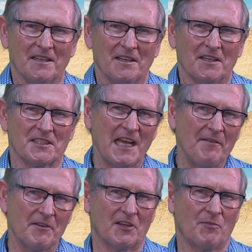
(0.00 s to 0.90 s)
The
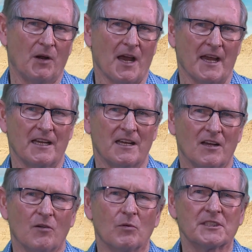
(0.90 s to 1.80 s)
seventh plague
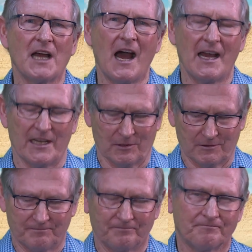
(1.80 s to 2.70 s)
was hail.
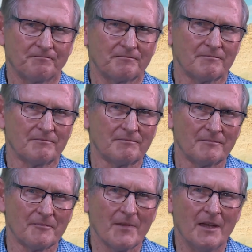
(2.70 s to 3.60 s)

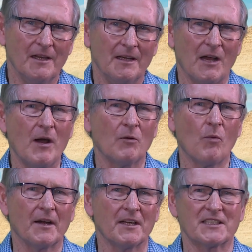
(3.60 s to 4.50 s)
Now, one
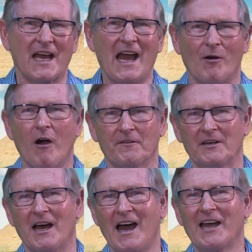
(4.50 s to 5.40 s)
wonders how
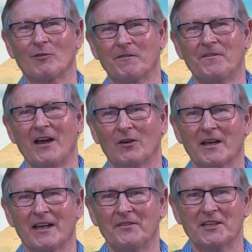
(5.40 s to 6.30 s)
often hail fell
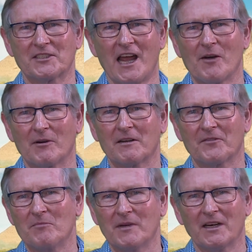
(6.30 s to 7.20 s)
in this area of
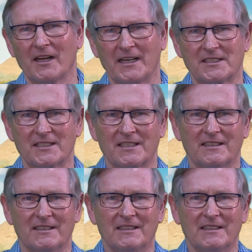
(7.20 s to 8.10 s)
the Middle East.
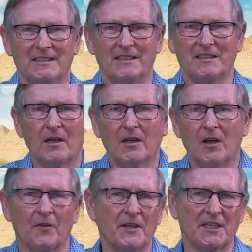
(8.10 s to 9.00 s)

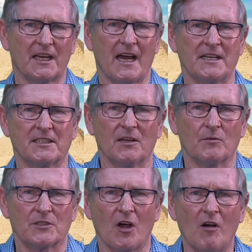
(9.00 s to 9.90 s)
On this occasion, it
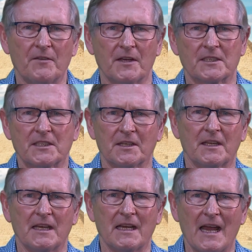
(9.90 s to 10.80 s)
was obvious that
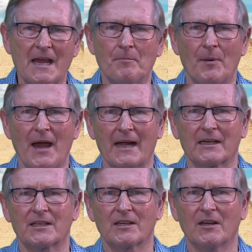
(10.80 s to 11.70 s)
the
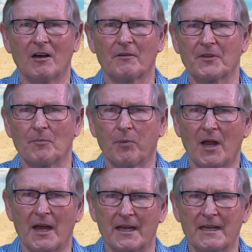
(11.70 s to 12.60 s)
impact of the
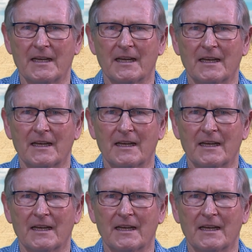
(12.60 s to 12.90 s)
plague